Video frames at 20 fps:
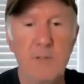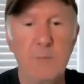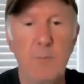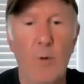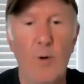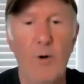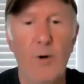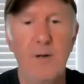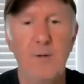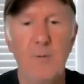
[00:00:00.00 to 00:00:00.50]
was
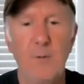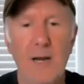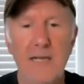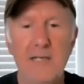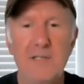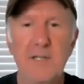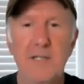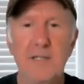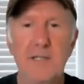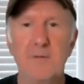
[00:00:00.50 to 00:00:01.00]
born and
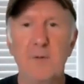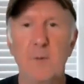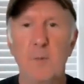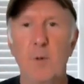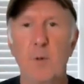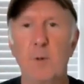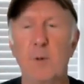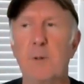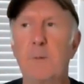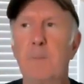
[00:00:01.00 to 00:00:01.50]
raised in
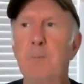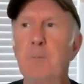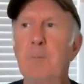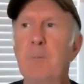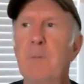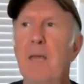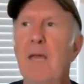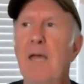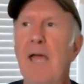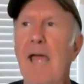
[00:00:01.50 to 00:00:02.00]
Liverpool.
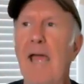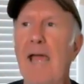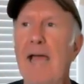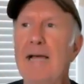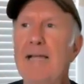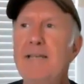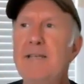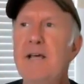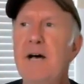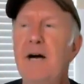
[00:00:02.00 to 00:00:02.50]

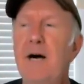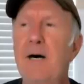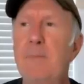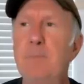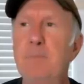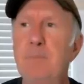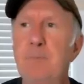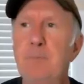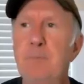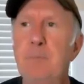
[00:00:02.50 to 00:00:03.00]

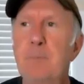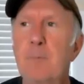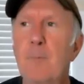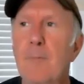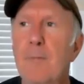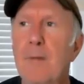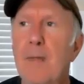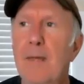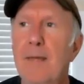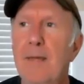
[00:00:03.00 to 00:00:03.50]
And
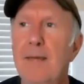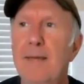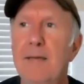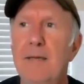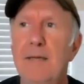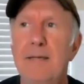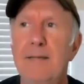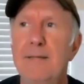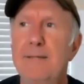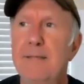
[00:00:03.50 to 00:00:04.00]

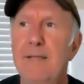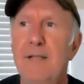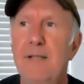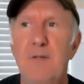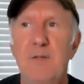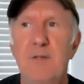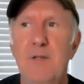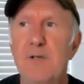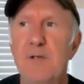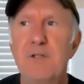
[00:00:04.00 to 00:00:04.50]

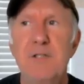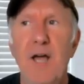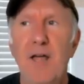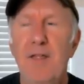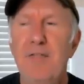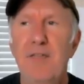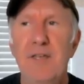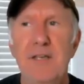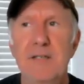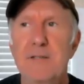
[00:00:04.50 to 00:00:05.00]
there's
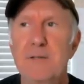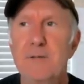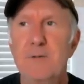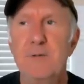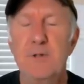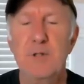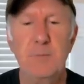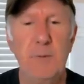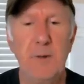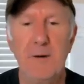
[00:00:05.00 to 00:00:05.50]
nothing
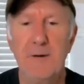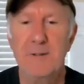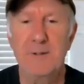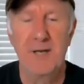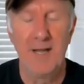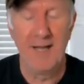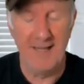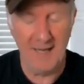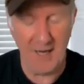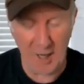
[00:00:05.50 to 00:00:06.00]

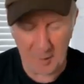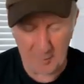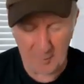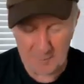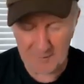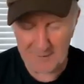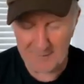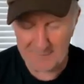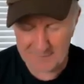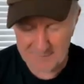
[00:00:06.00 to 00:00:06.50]
spiritually
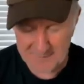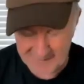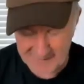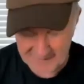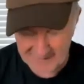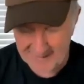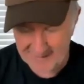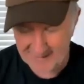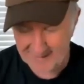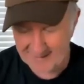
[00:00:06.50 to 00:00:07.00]

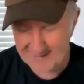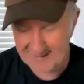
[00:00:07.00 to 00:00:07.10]
uplifting